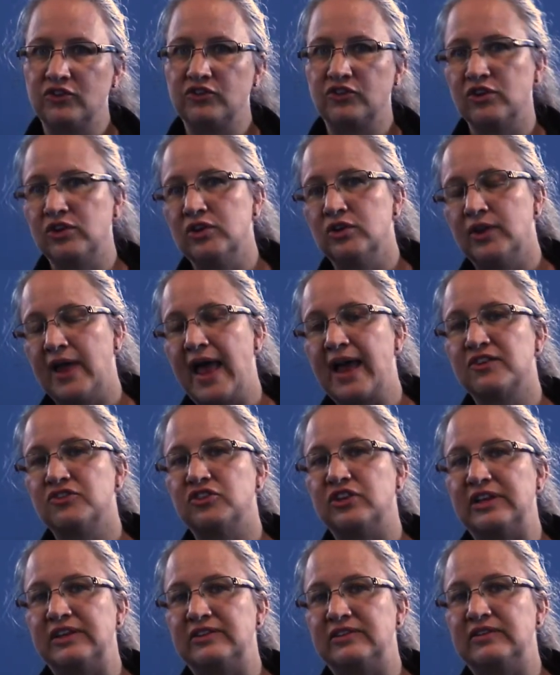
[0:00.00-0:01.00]
So you'll
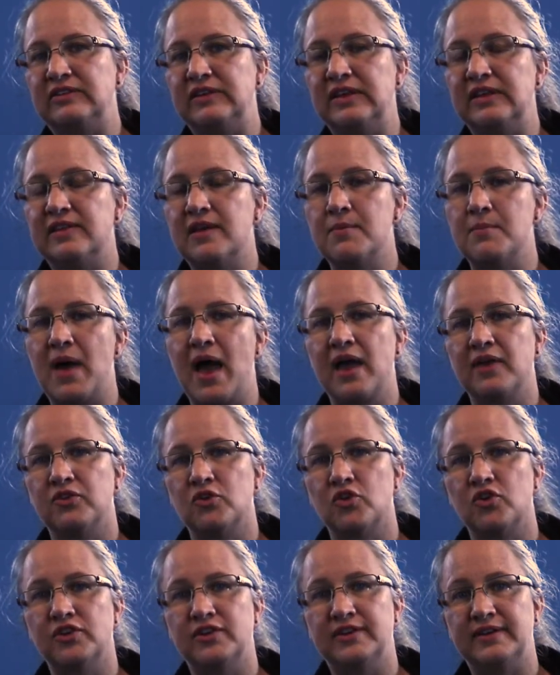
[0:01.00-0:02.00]
actually see them
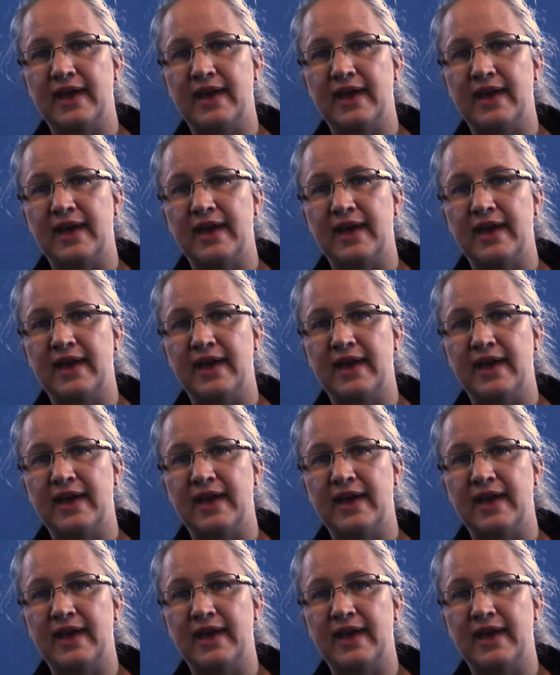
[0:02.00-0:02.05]
either